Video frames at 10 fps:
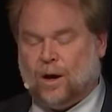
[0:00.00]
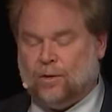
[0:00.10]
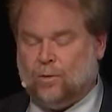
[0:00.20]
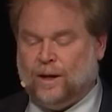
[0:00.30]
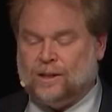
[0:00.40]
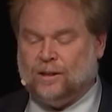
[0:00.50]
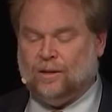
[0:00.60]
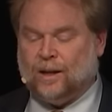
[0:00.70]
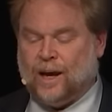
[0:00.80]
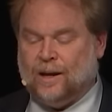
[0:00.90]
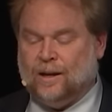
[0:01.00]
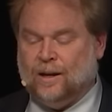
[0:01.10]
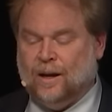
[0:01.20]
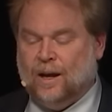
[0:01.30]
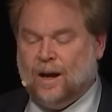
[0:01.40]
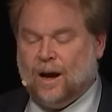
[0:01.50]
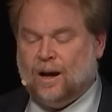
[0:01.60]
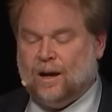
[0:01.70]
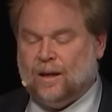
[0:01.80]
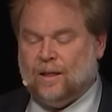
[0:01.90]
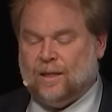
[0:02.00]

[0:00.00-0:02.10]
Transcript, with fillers: other ways to look at it, uh,